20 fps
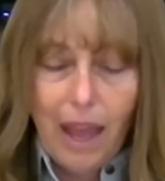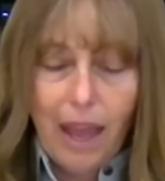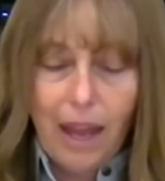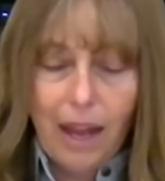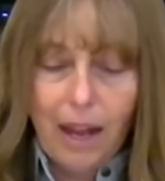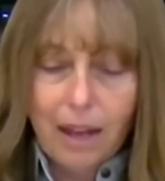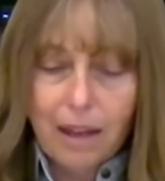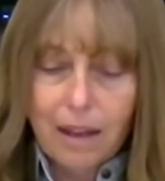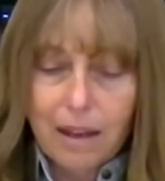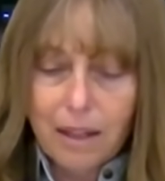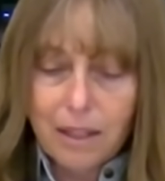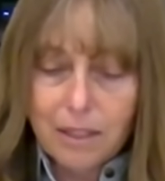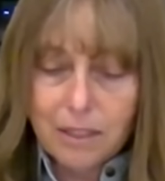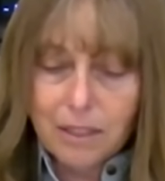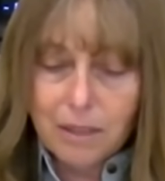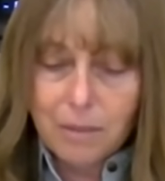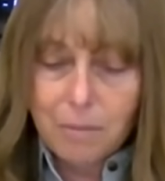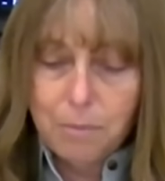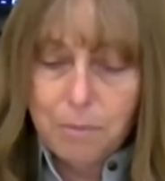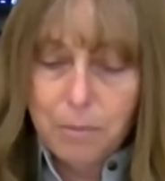And I got
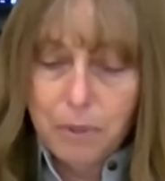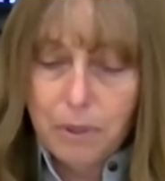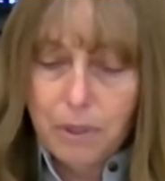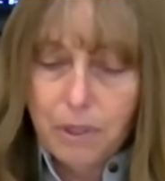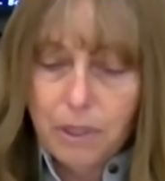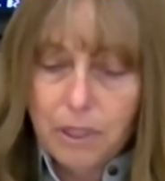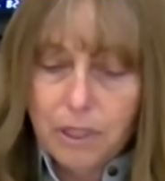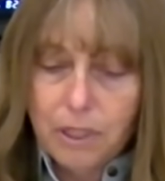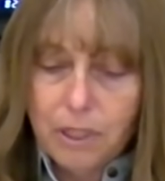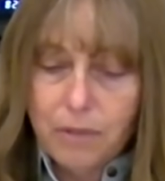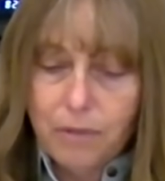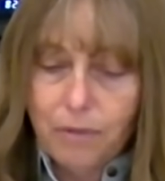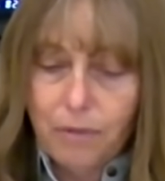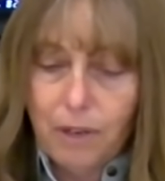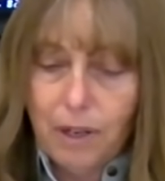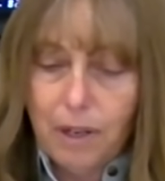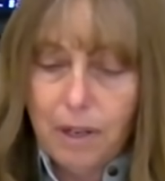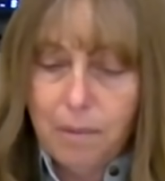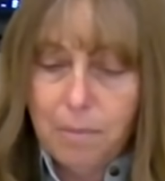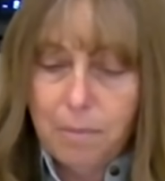some books
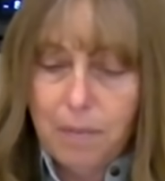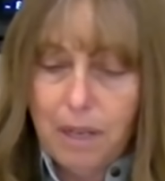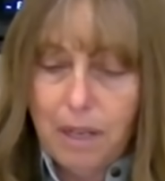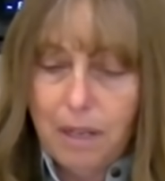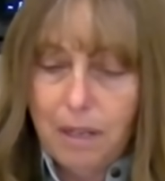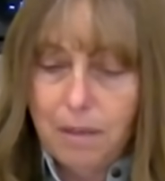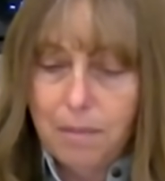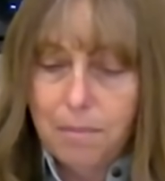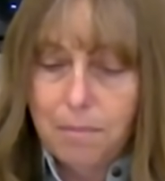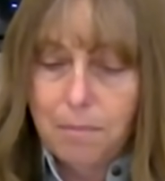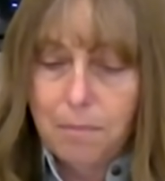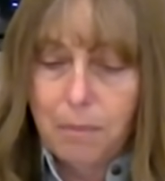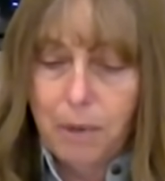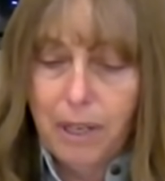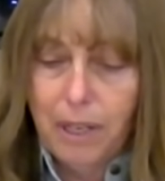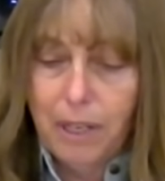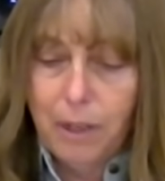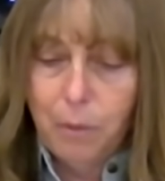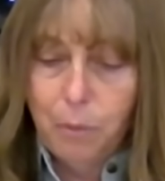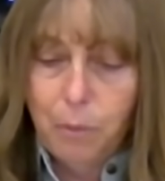from
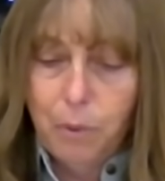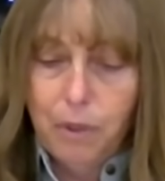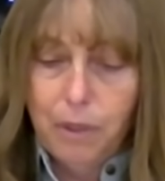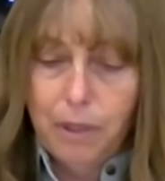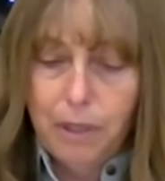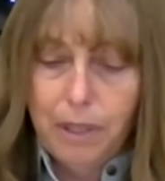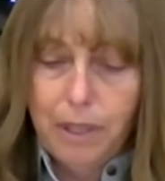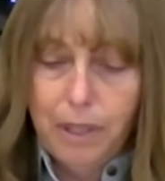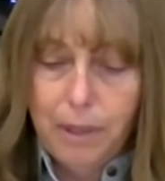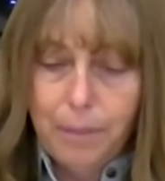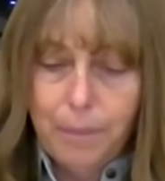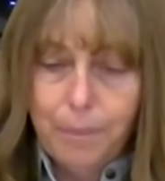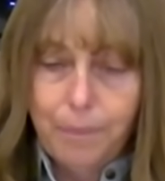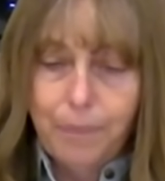Brenda Wood.